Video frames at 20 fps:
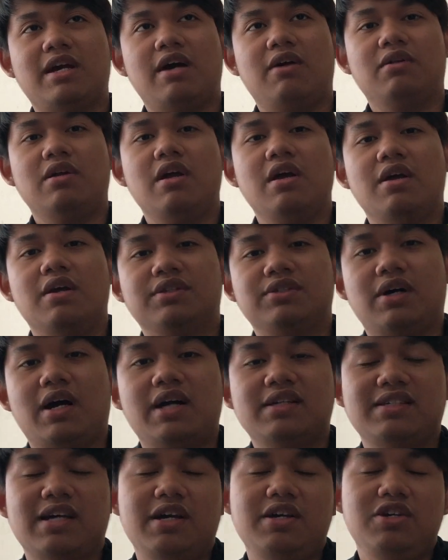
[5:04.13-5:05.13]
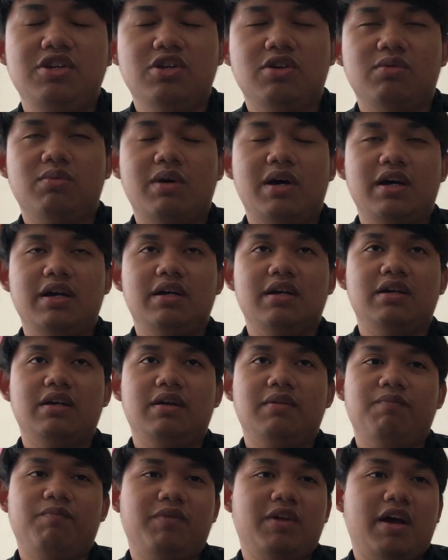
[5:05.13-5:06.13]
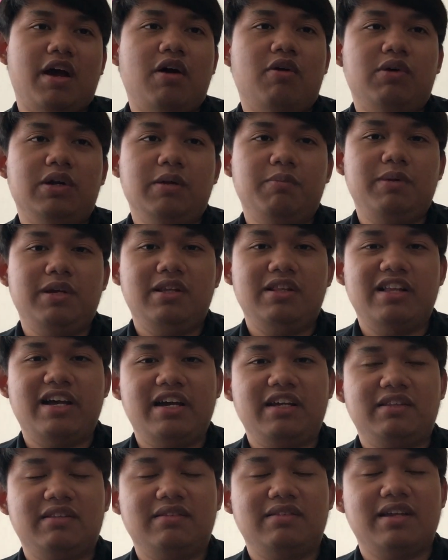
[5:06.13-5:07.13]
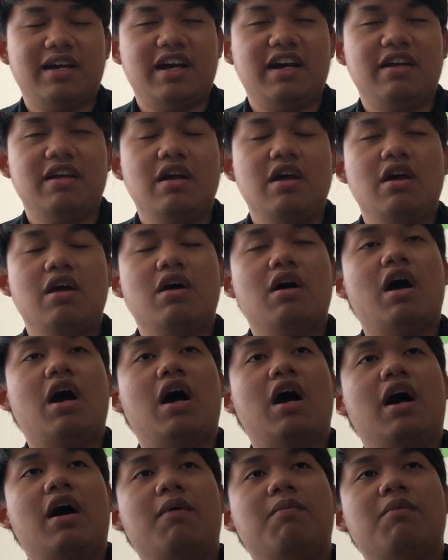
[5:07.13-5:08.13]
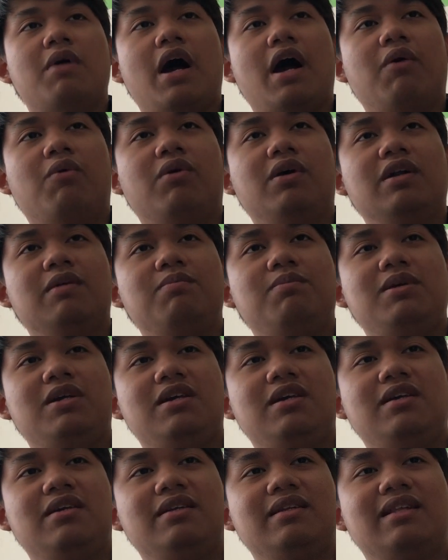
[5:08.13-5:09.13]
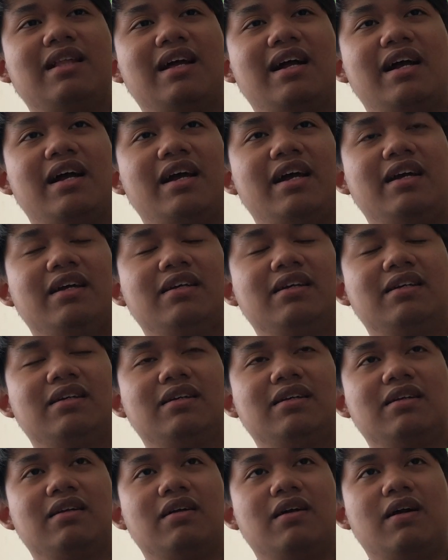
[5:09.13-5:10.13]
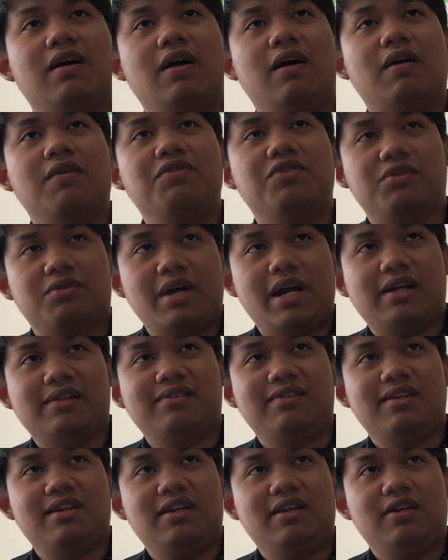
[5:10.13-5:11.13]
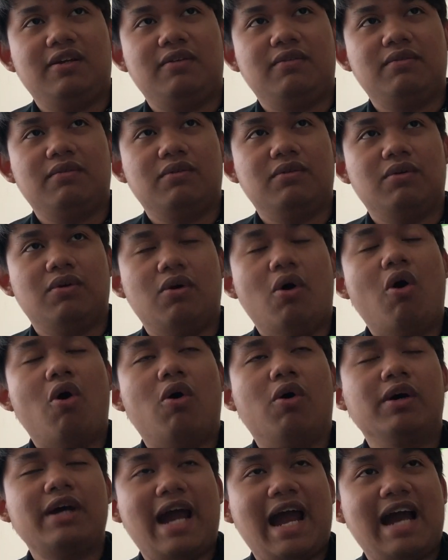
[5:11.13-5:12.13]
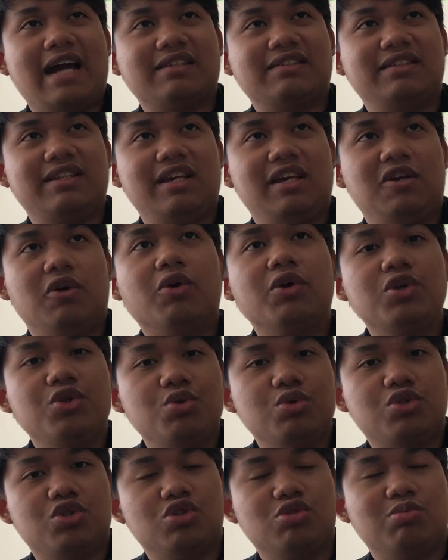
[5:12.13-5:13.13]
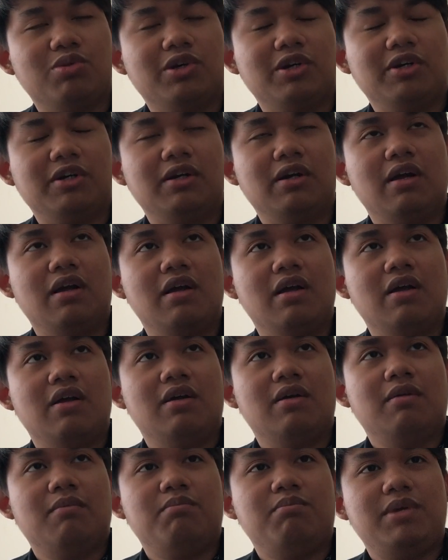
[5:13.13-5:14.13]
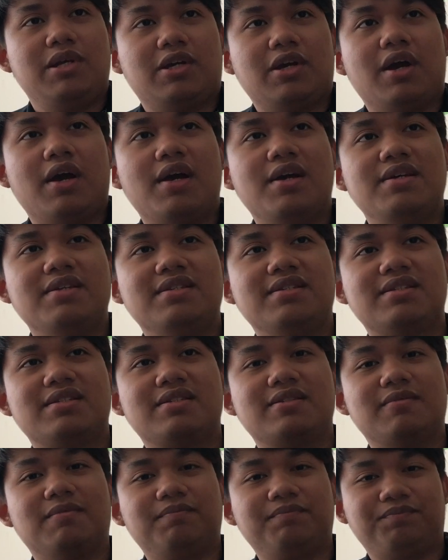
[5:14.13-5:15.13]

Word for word: out, so I thought, you know what? I want to be like that. Um, I want to be like directing or acting or YouTuber because